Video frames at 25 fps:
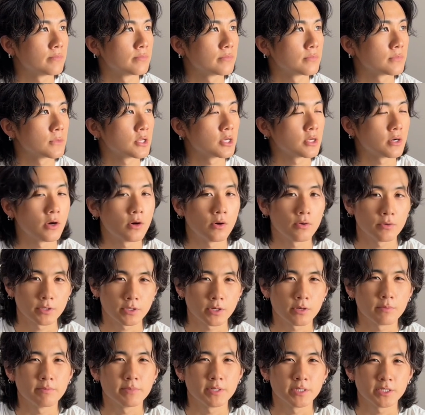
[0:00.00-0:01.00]
you know, owning a
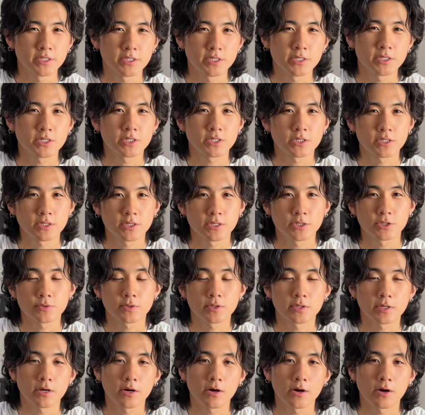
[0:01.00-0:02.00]
business, it's
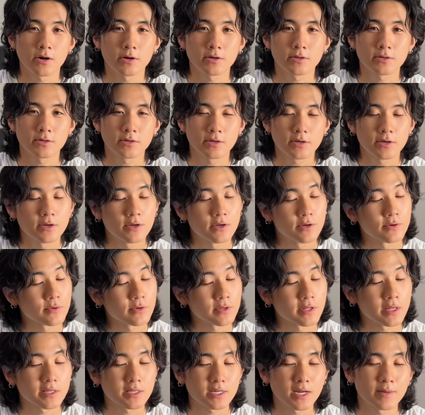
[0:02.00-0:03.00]
really hard,
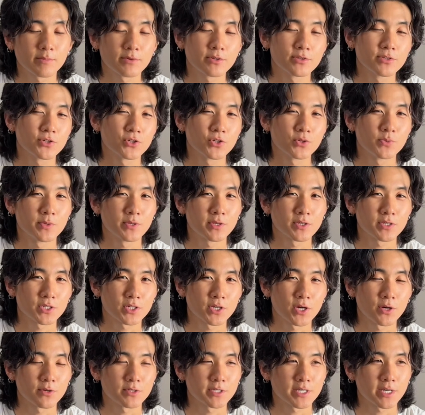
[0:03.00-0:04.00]
really time consuming.
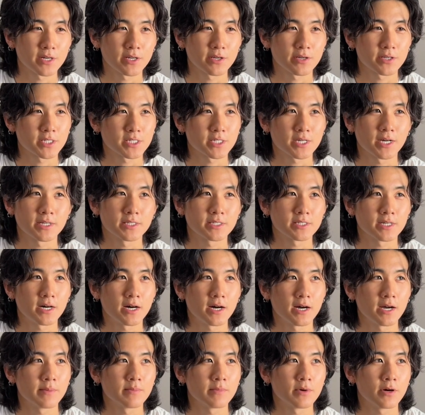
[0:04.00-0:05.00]
So setting aside
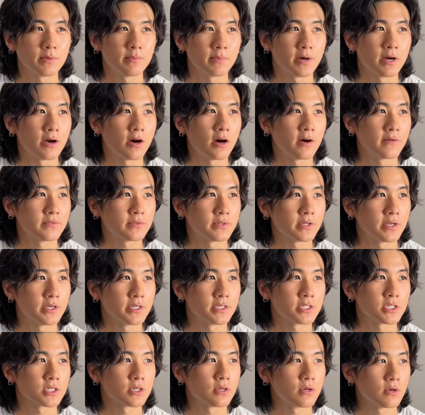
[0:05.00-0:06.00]
time on my off
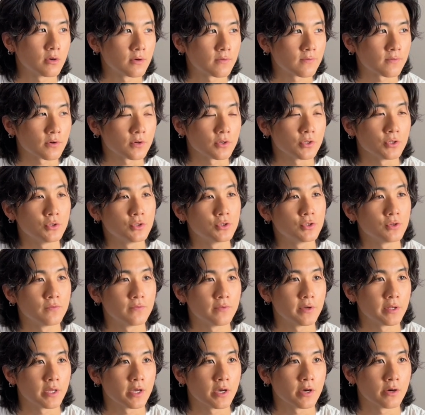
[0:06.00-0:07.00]
days for YouTube
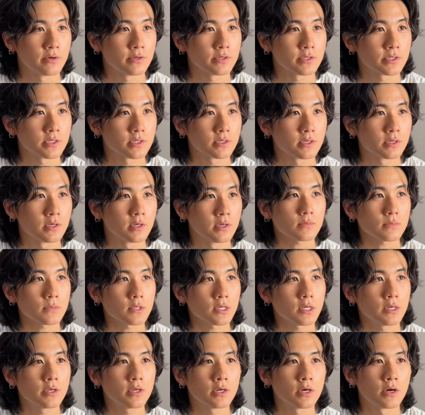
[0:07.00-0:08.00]
videos,
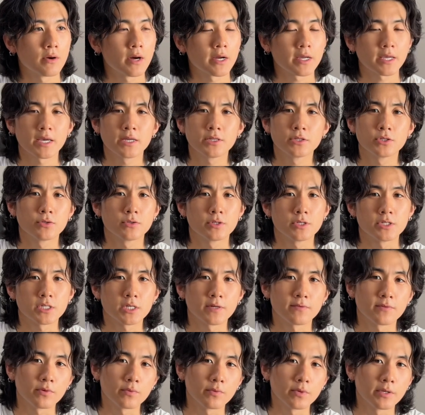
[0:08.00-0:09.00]
you know, I can't do this
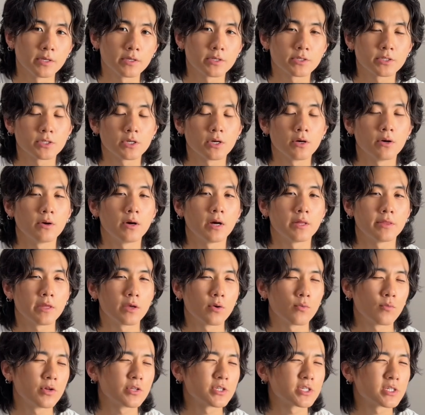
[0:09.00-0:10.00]
every week. So I think
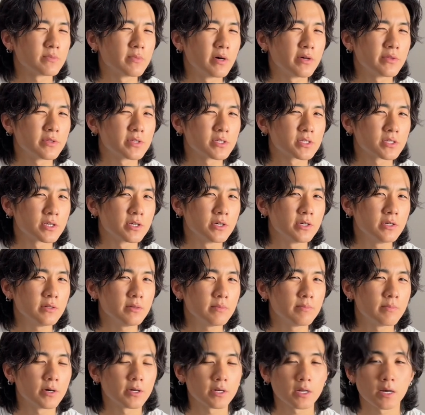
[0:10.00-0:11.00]
once a month is good,
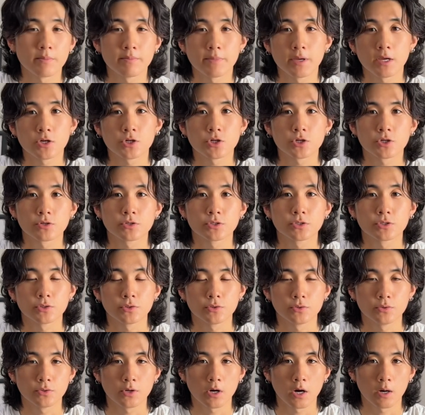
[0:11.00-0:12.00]
but I'll make sure
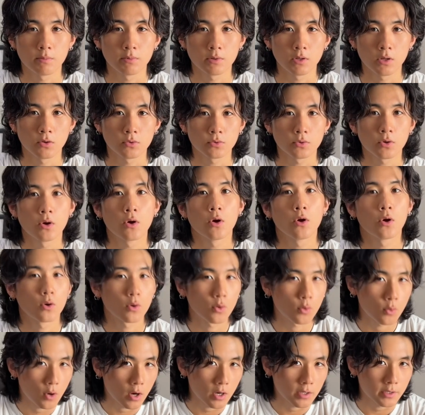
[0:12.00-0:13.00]
to upload
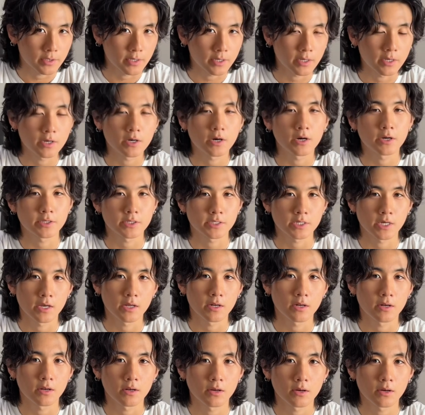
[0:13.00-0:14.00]
quality content
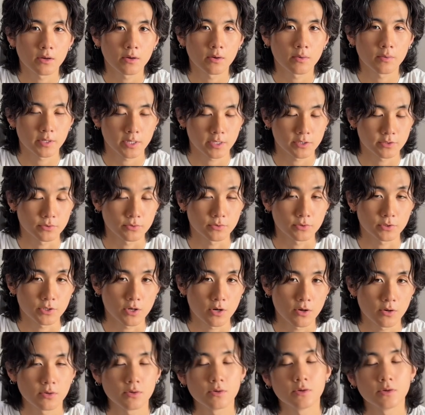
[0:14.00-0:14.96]
when I do so.